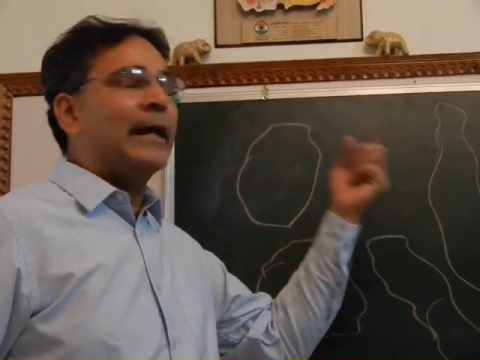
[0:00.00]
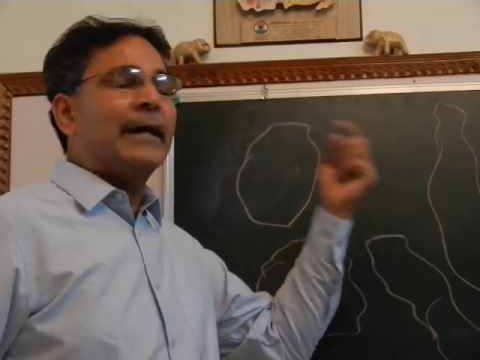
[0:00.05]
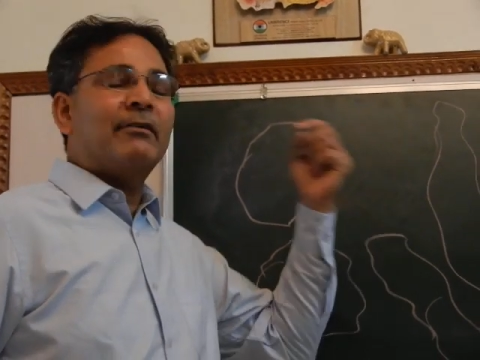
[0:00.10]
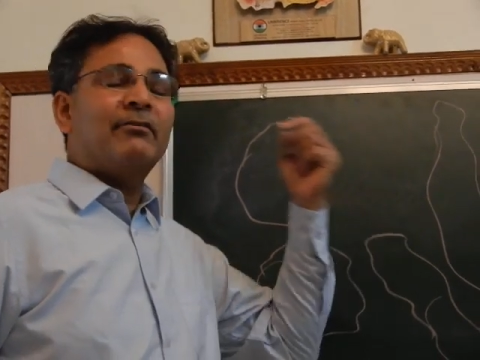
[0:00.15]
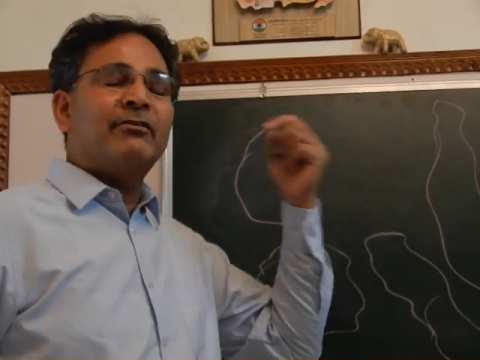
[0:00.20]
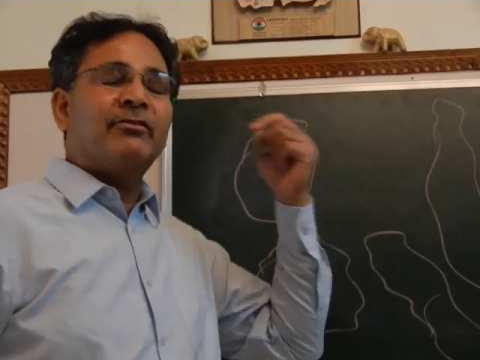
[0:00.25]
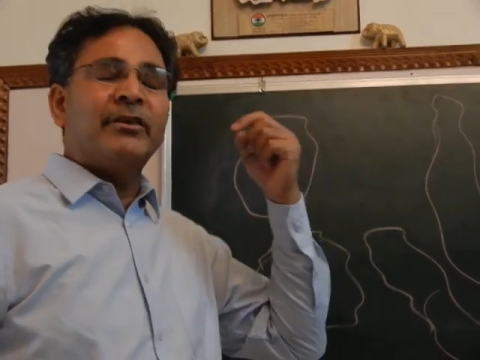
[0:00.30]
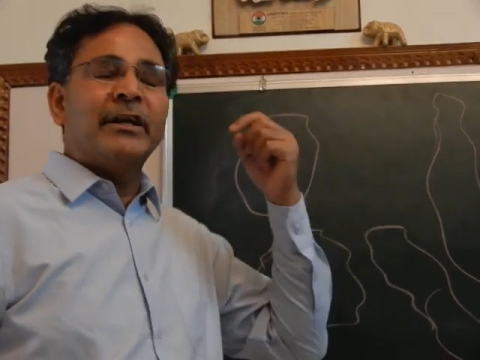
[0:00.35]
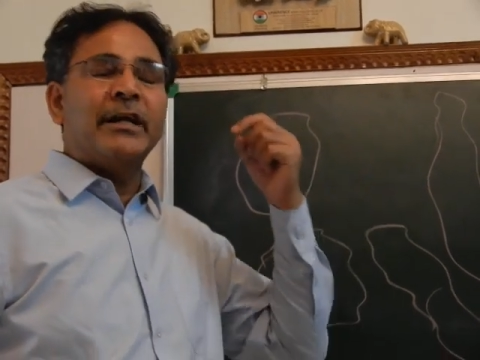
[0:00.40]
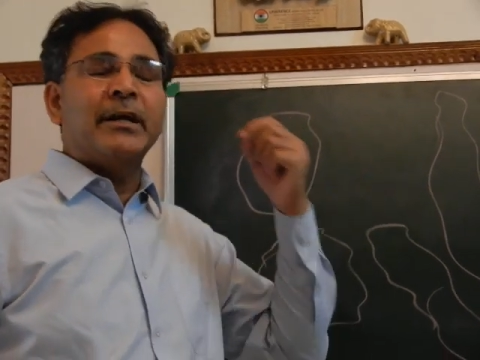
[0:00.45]

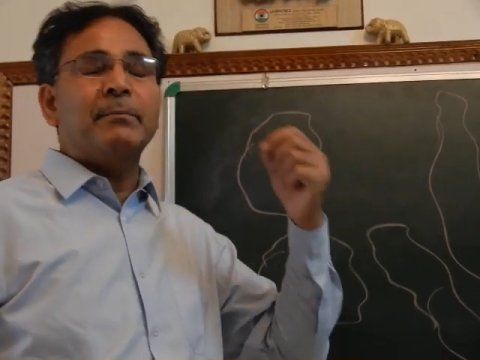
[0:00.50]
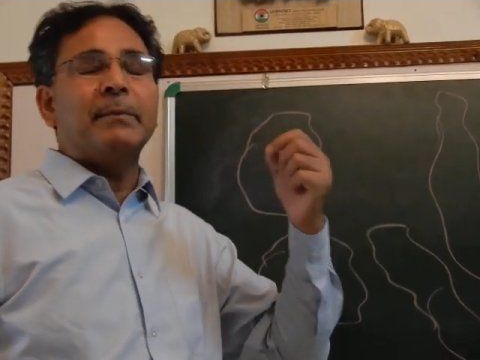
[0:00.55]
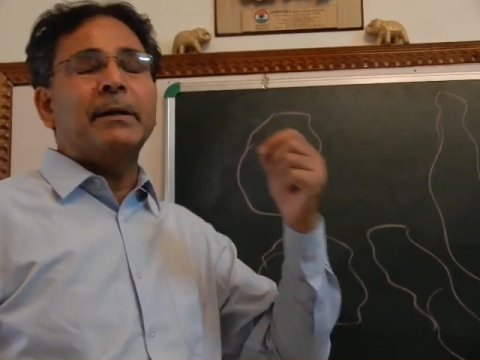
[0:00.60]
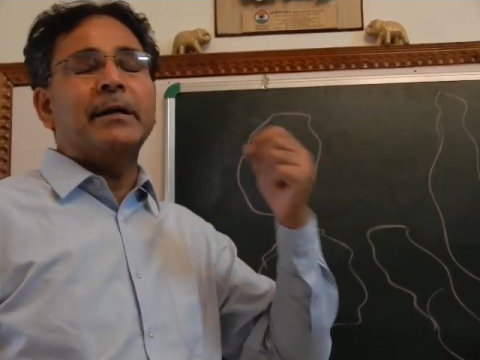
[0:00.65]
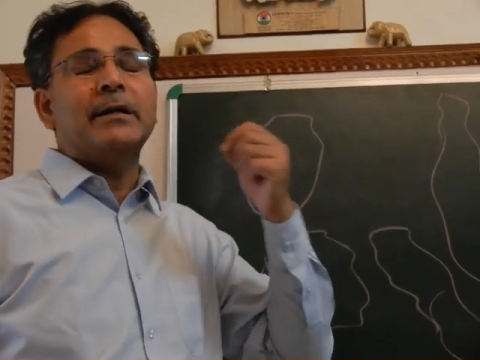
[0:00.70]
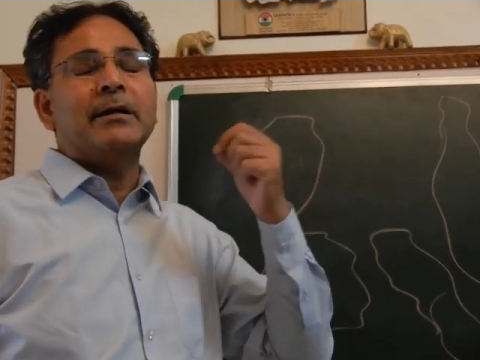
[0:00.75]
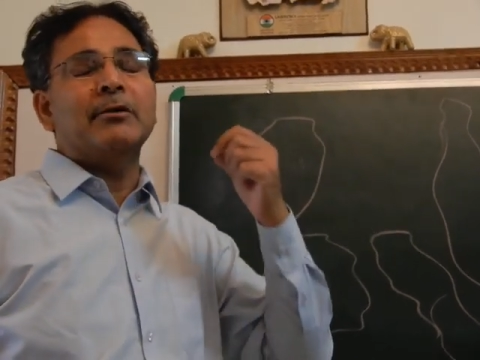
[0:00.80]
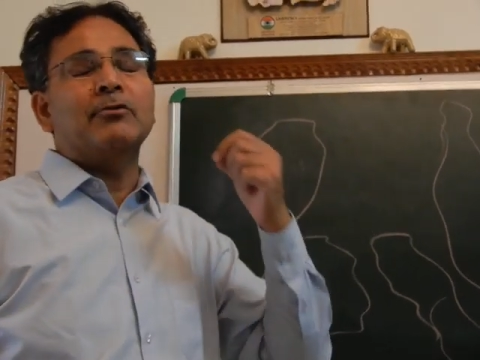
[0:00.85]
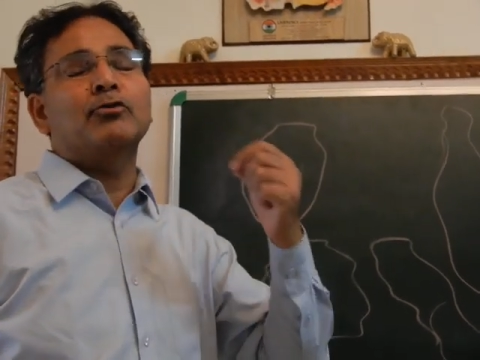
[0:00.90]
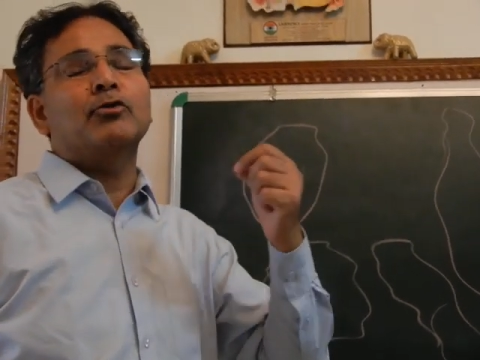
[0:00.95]
that
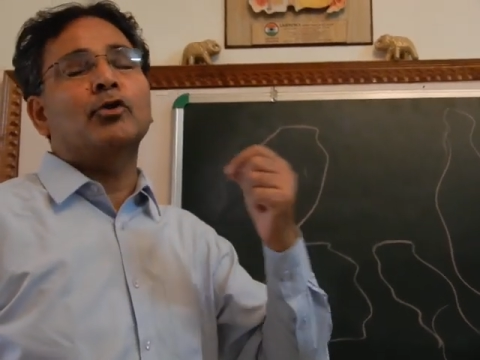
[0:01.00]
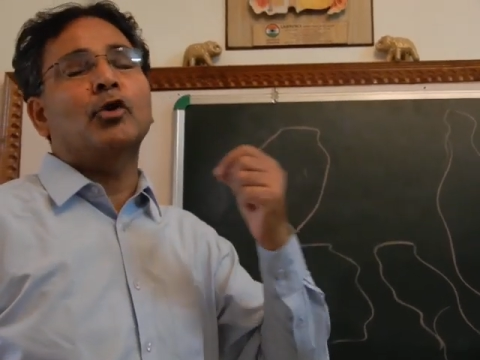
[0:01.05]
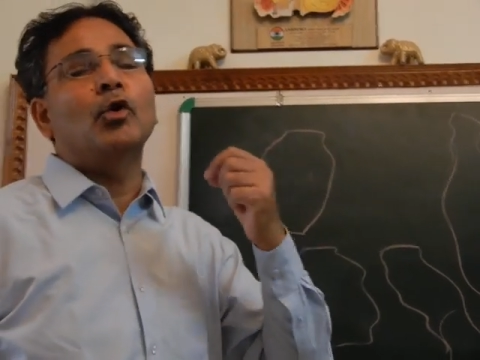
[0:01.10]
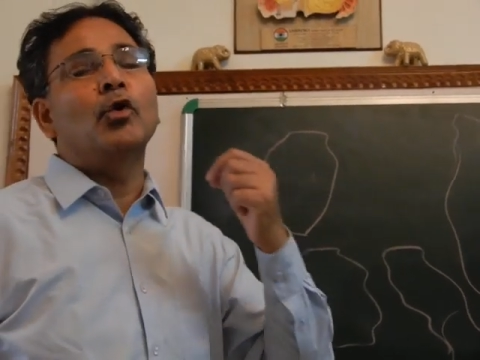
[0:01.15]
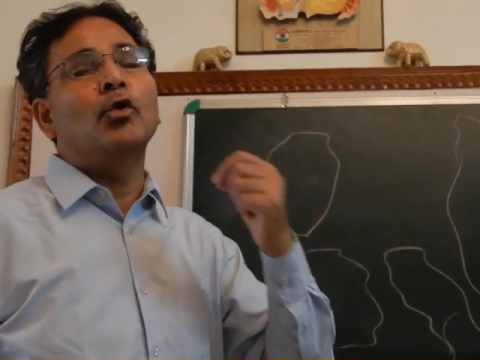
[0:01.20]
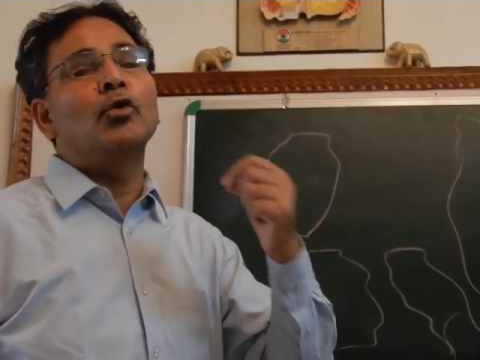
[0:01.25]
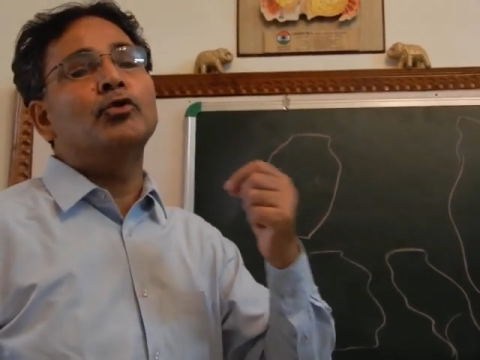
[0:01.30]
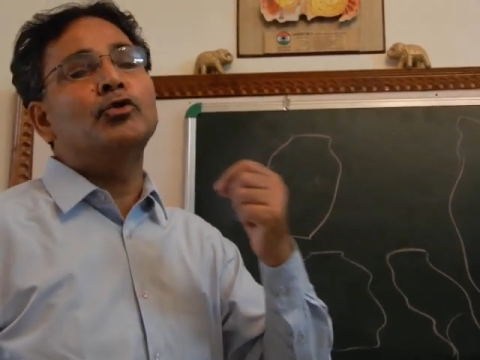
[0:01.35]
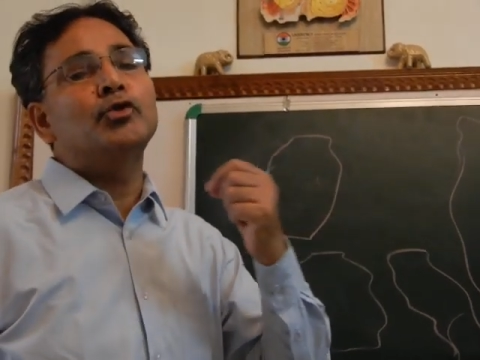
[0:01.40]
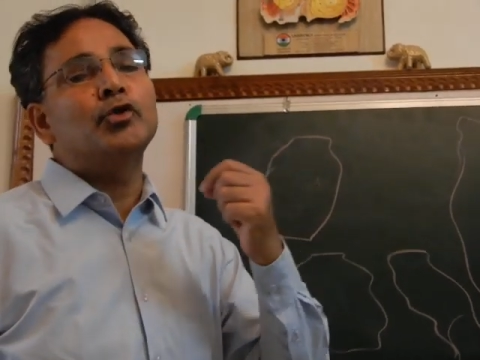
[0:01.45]
sediment is
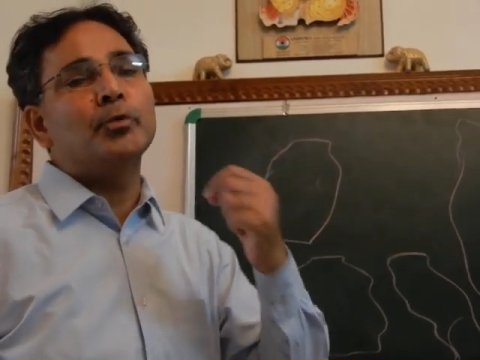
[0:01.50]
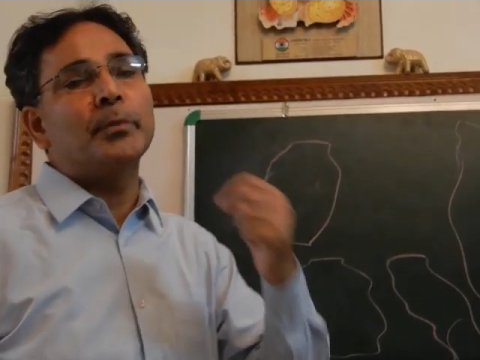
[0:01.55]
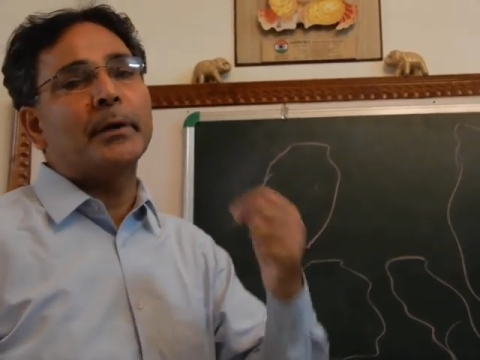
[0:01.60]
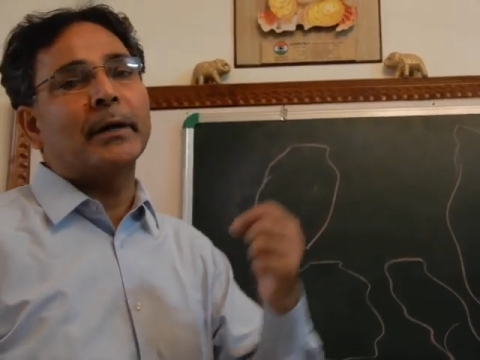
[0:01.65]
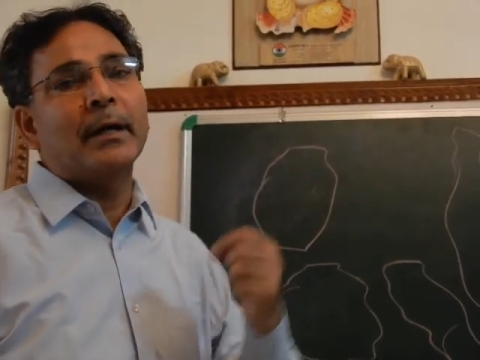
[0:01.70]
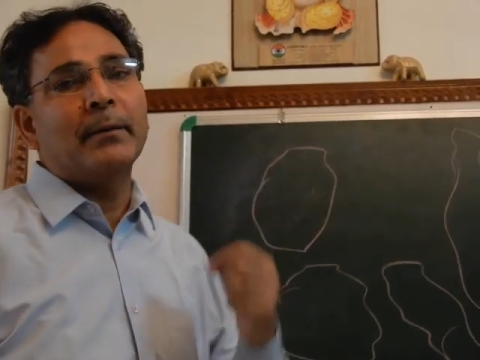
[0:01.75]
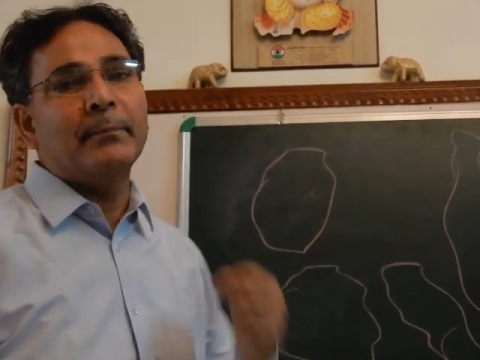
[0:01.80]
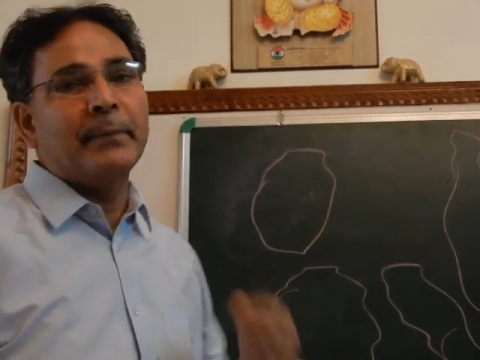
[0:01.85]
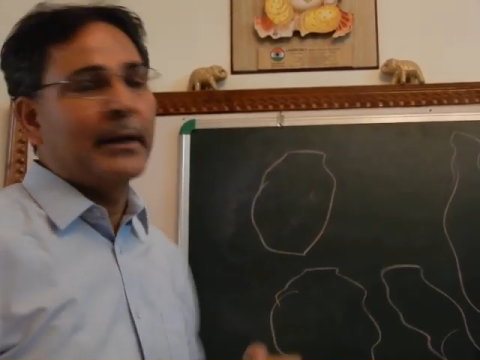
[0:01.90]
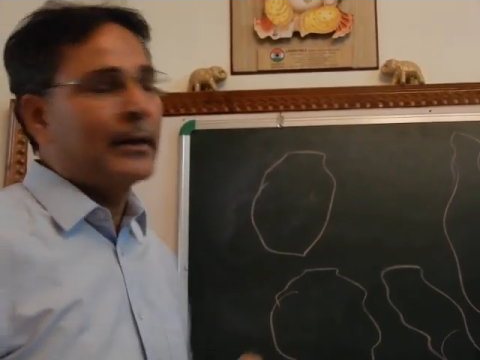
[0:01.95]
close to
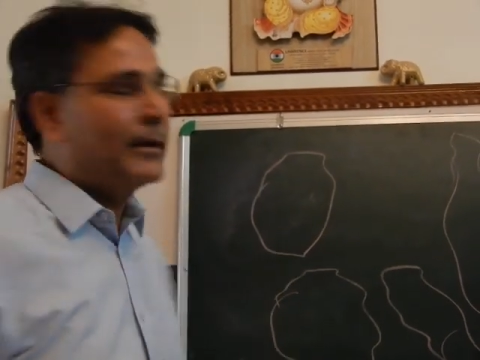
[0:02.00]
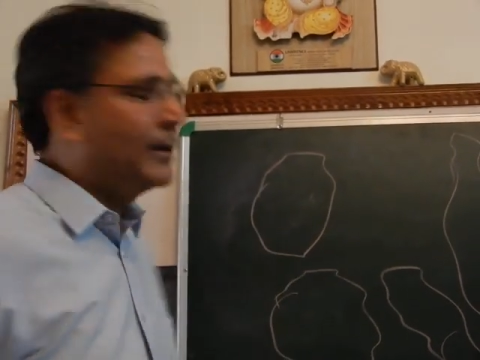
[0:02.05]
become